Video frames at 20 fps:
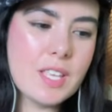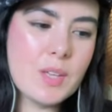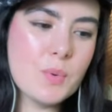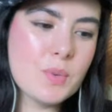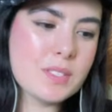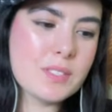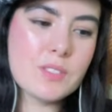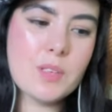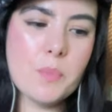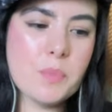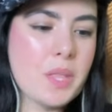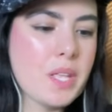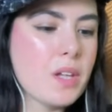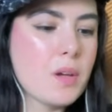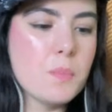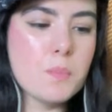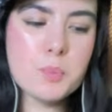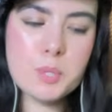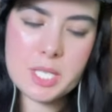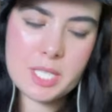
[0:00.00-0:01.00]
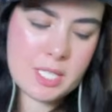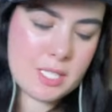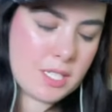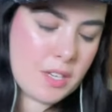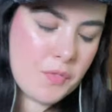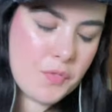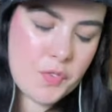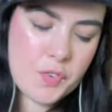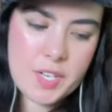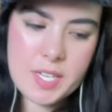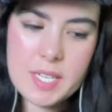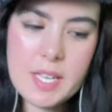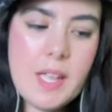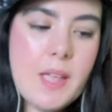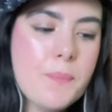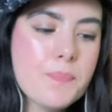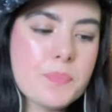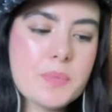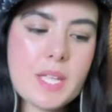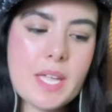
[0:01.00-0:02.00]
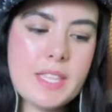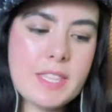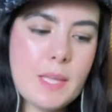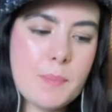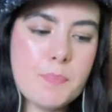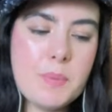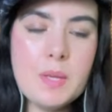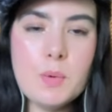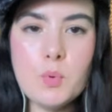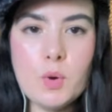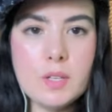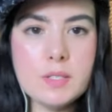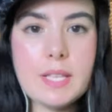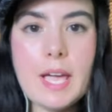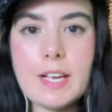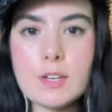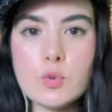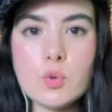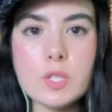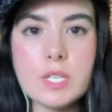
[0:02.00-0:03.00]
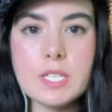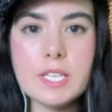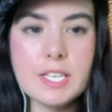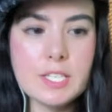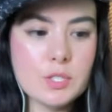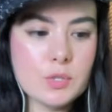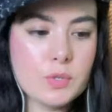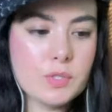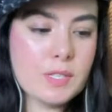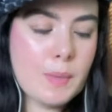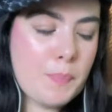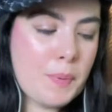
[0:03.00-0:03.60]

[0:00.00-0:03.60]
it was something completely different and that it was actually dangerous.